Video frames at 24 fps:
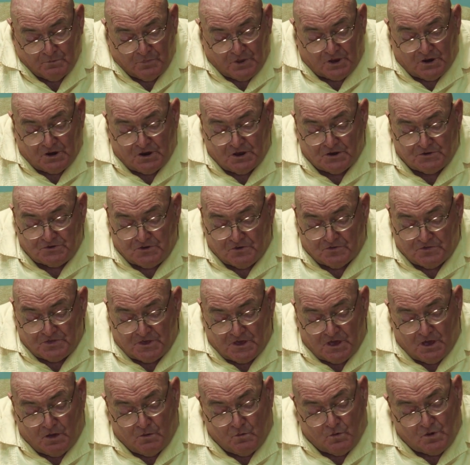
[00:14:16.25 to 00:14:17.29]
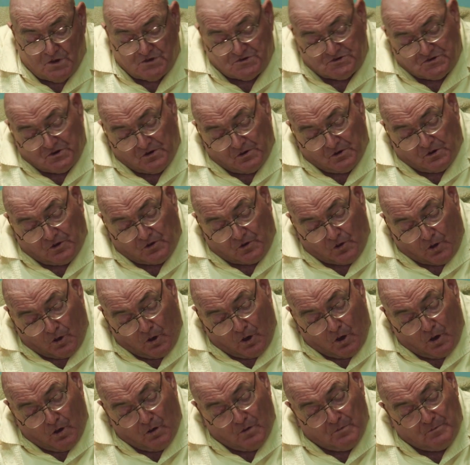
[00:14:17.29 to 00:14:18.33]
But unto them which are
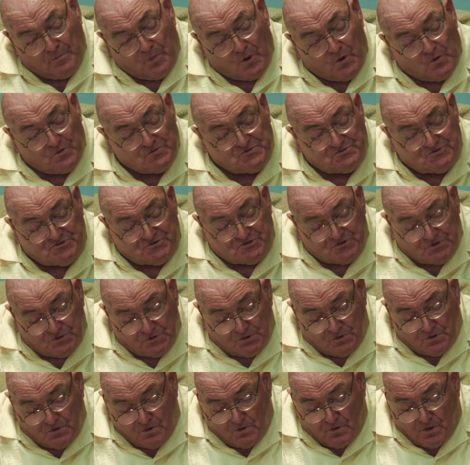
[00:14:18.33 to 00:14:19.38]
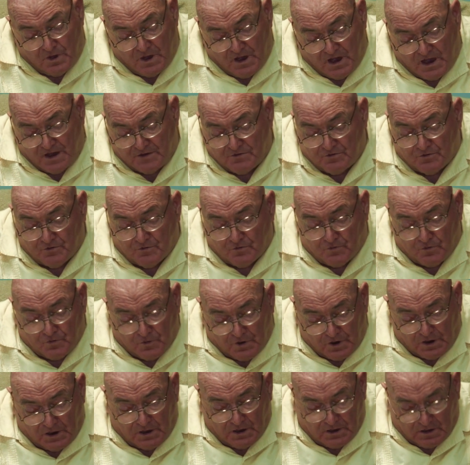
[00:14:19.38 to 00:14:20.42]
called, both Jew and
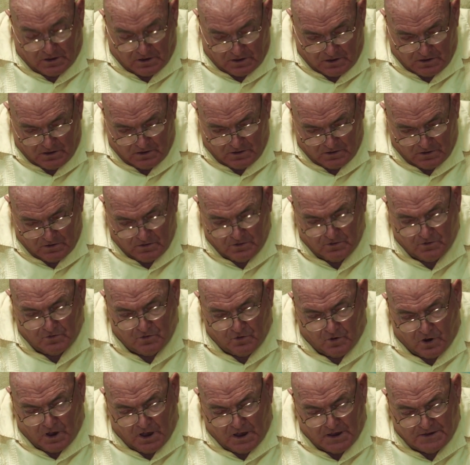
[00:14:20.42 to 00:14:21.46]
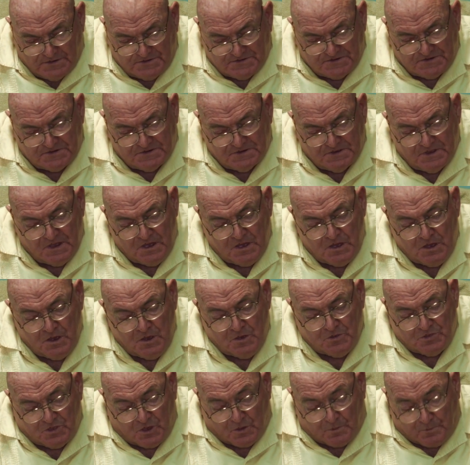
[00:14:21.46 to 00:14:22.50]
Greek, Christ,
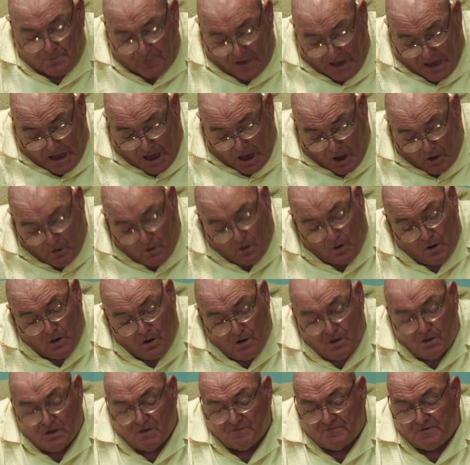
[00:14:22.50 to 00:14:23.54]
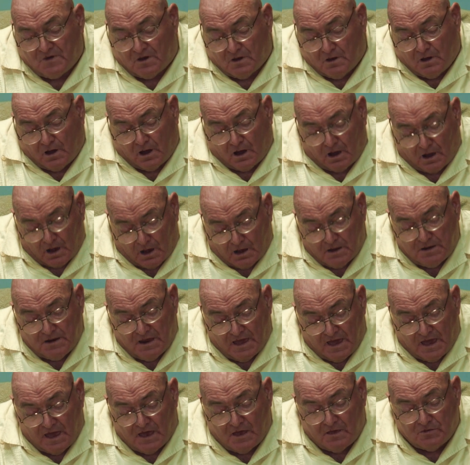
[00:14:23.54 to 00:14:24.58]
the power of God
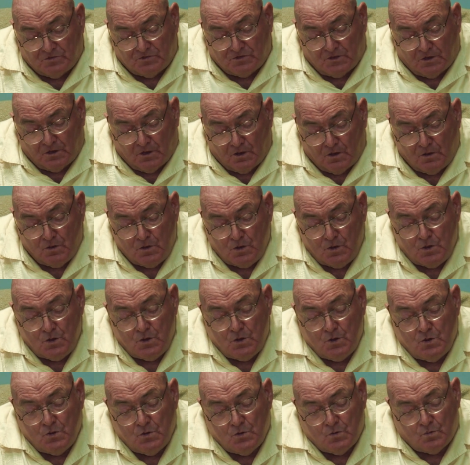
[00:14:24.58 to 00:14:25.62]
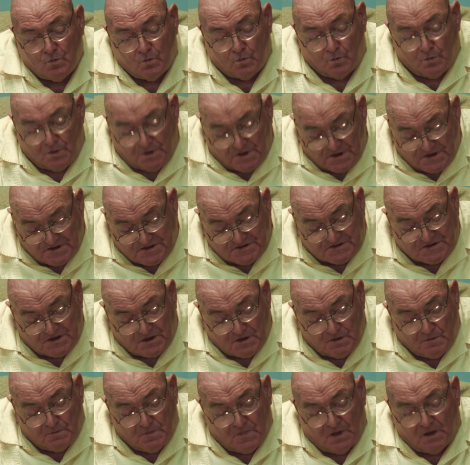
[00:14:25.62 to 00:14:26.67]
and the
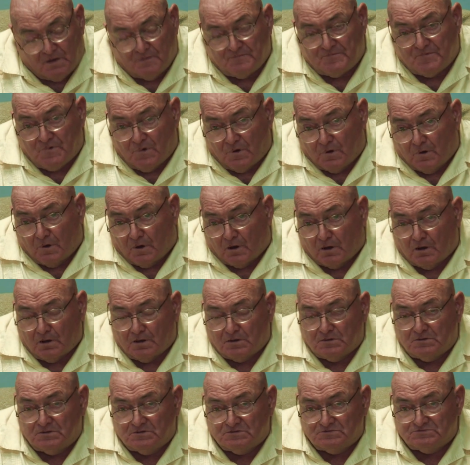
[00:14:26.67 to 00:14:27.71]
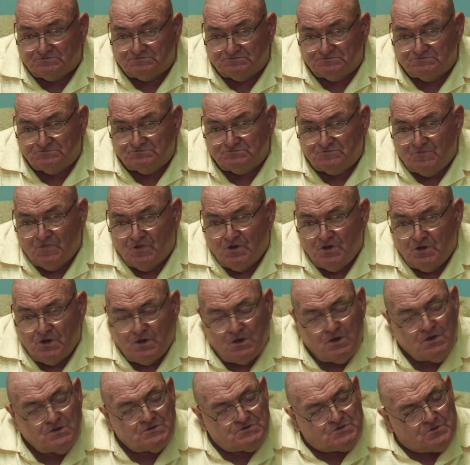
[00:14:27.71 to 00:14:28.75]
wisdom of God.
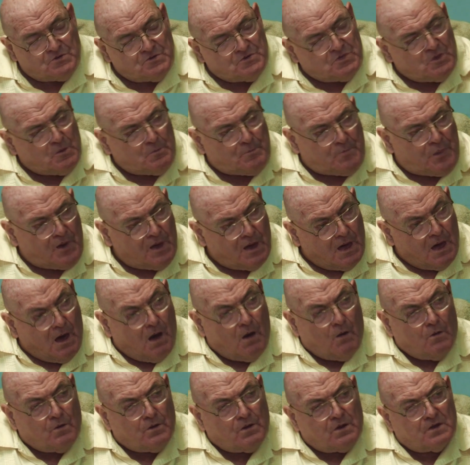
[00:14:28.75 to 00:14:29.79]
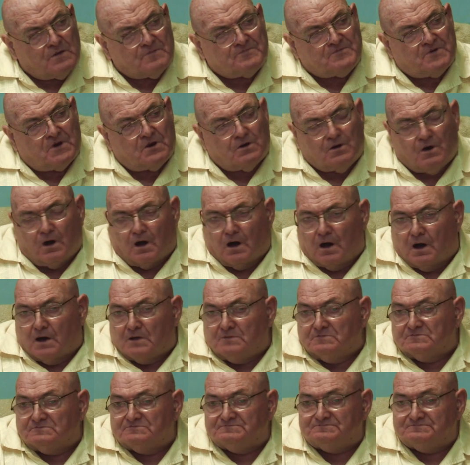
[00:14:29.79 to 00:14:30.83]
So the power of
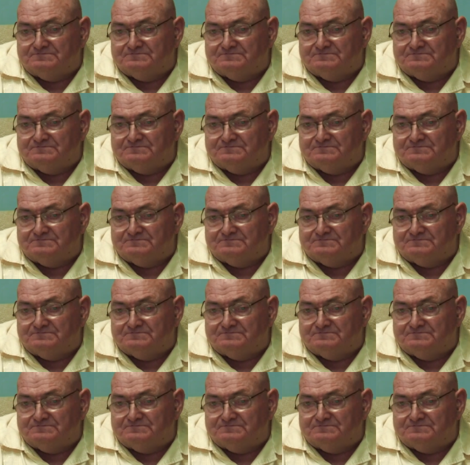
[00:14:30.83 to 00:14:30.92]
God